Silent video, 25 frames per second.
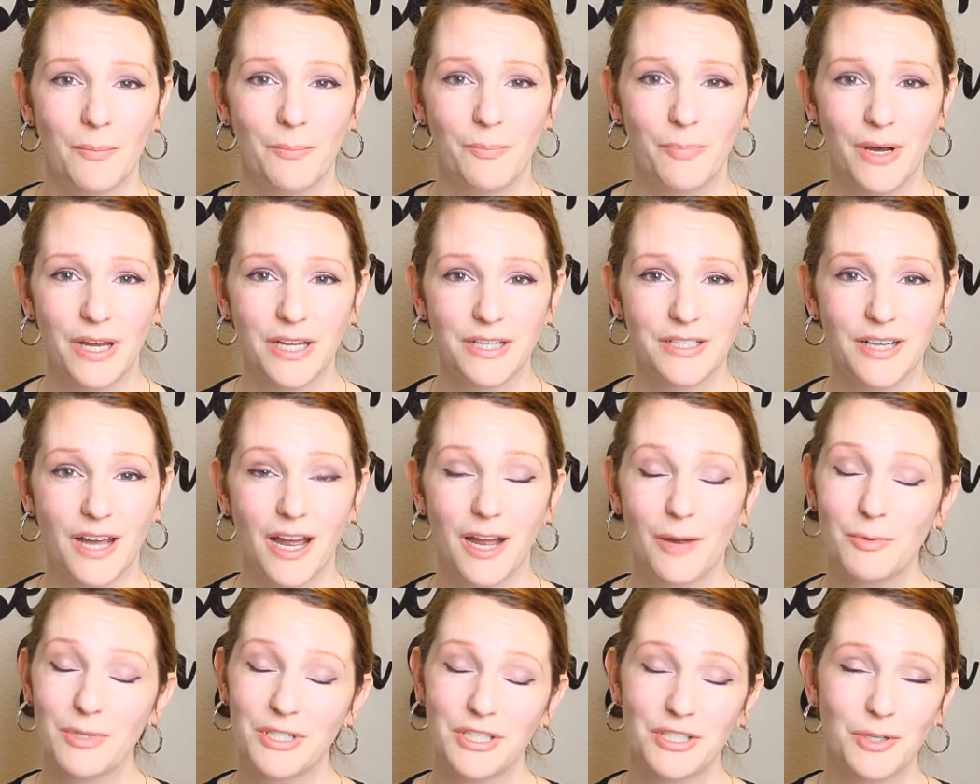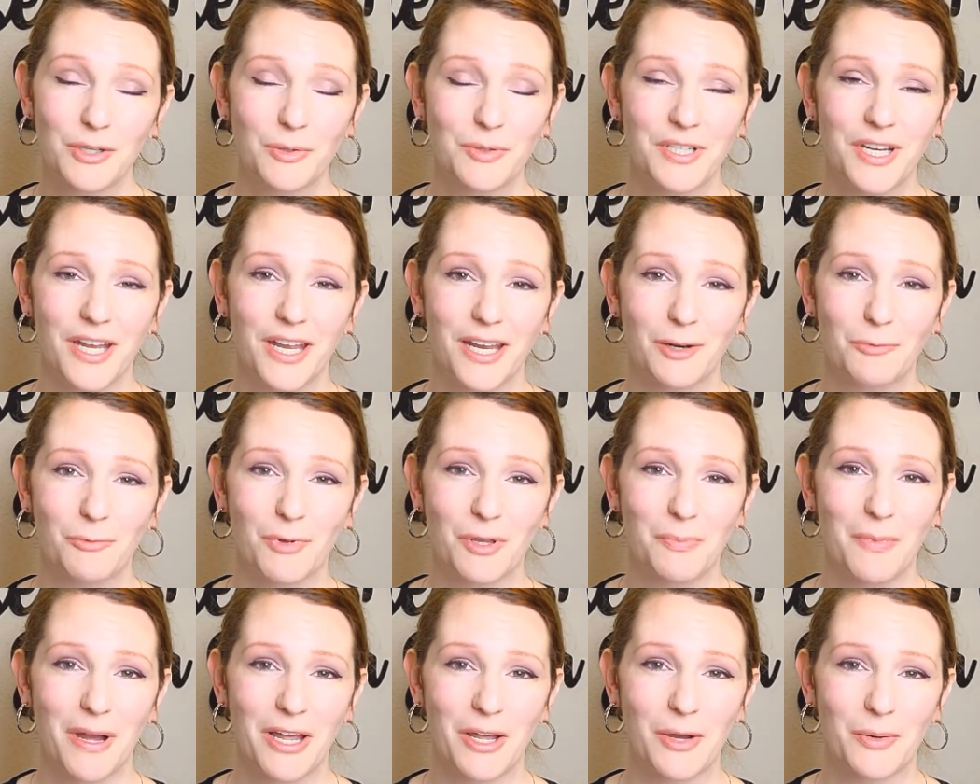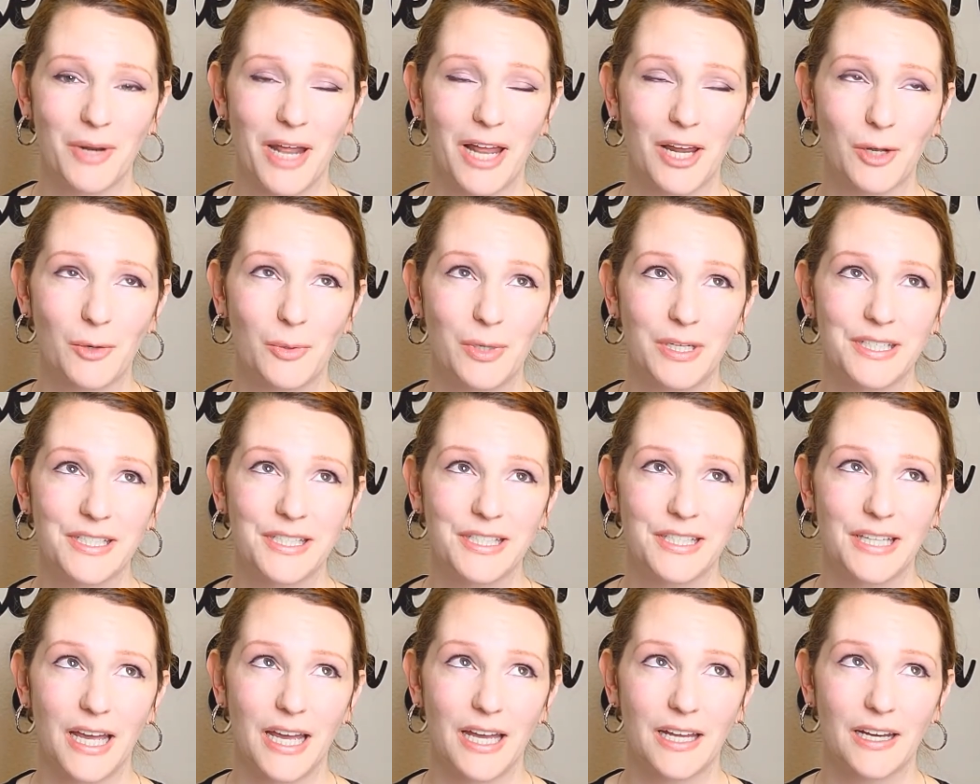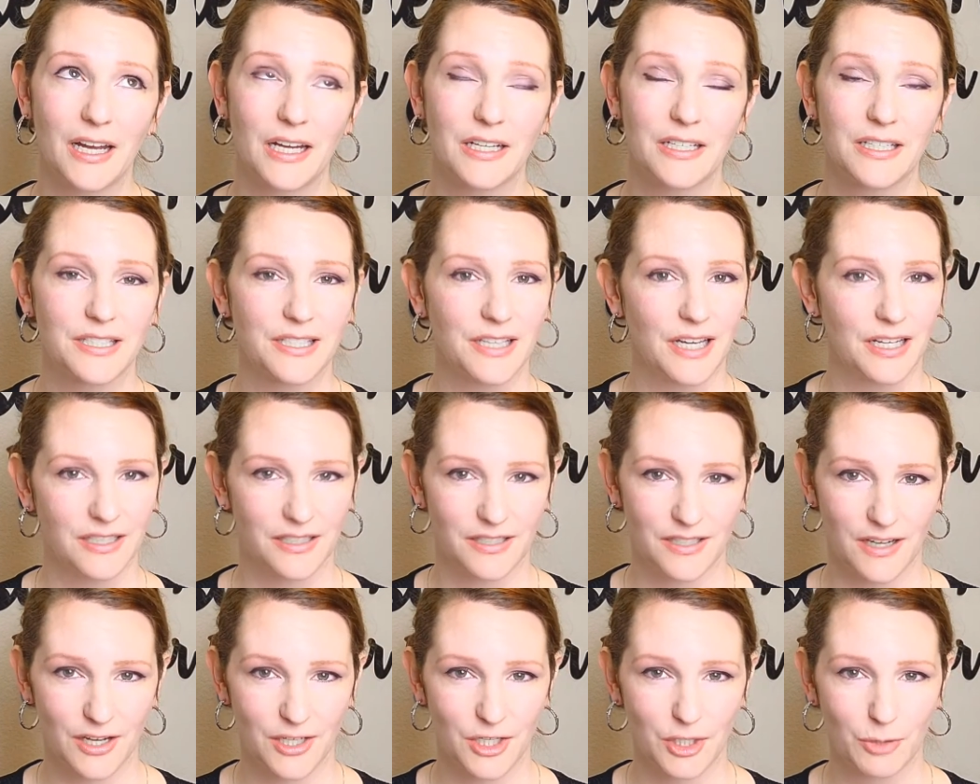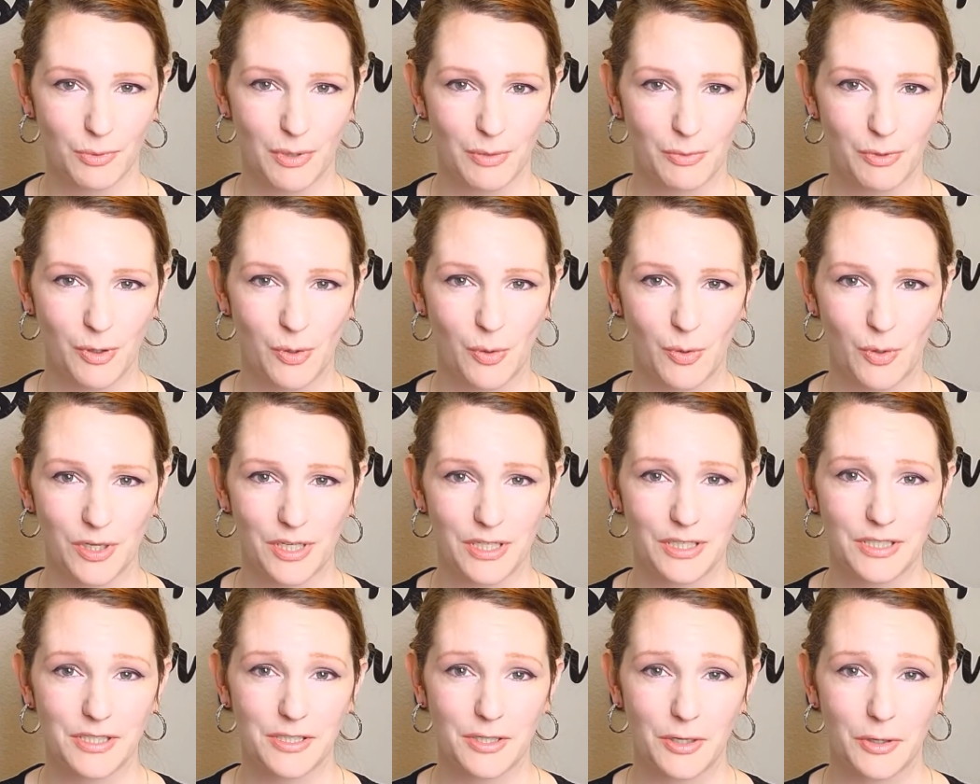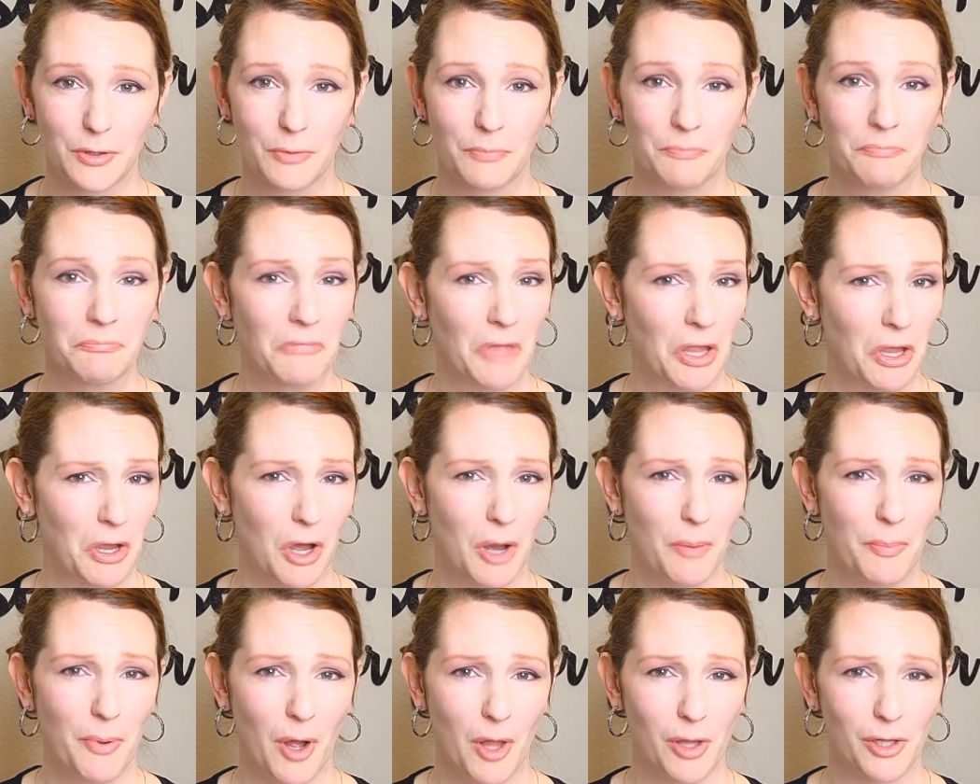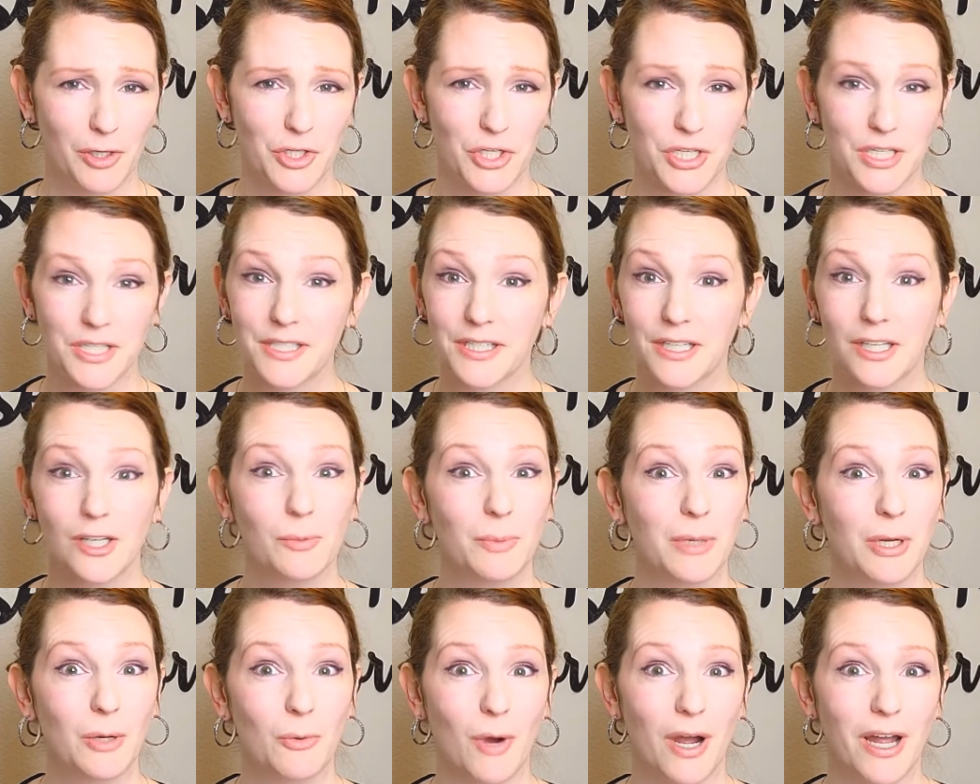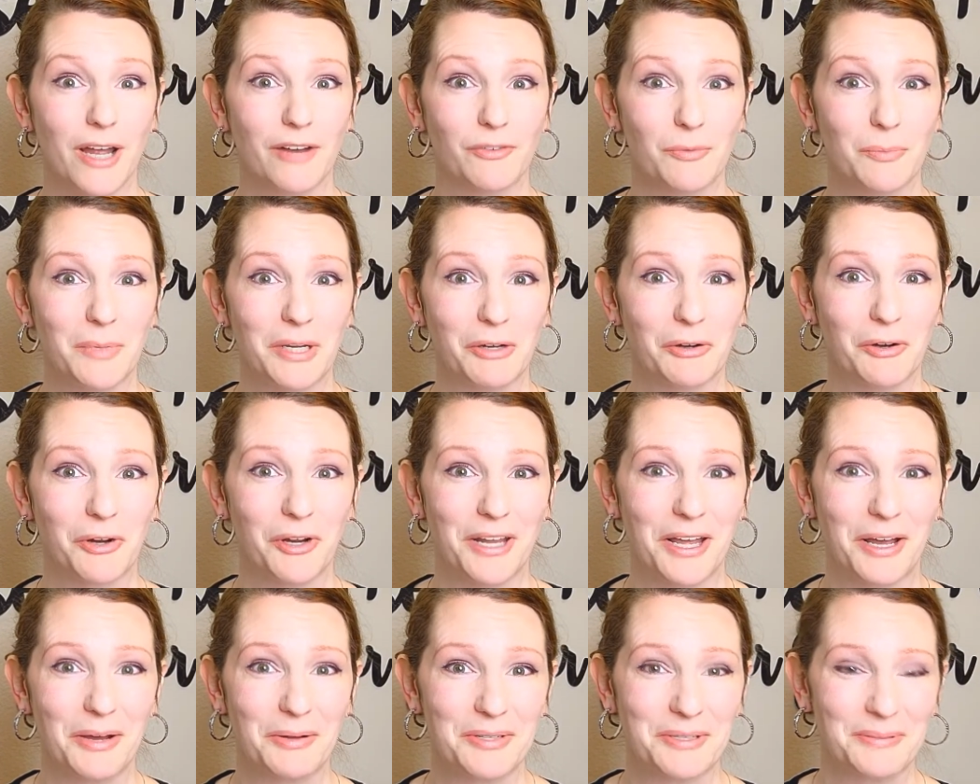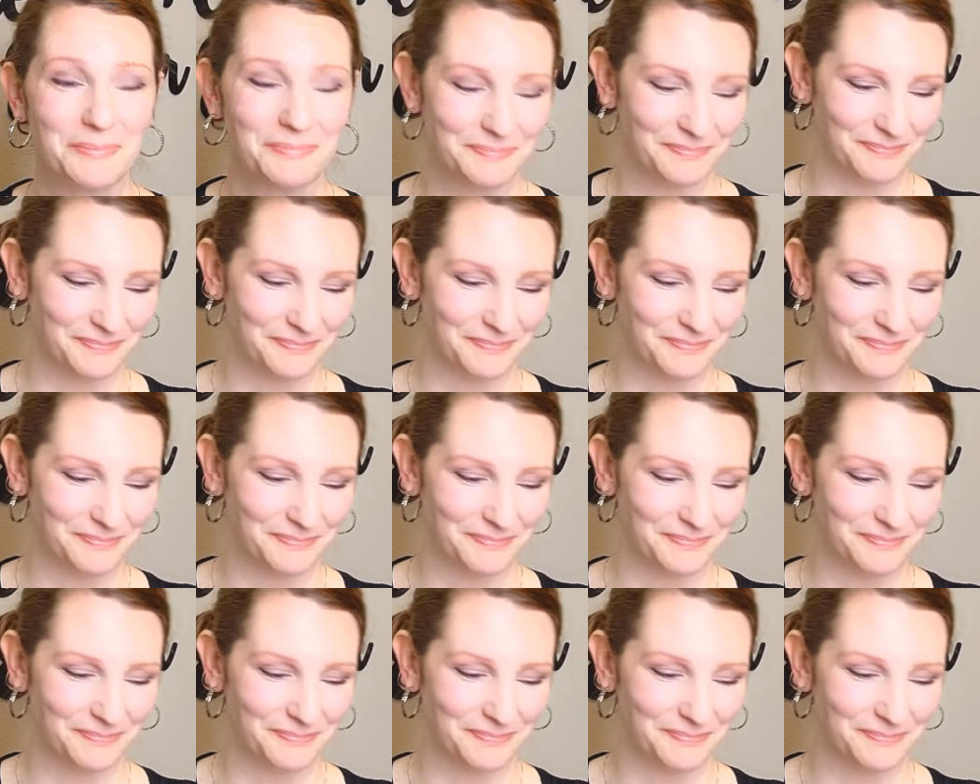but I was so taken with my own eloquence that I decided not to re-record it, so apologies. It'll be quiet from here on out.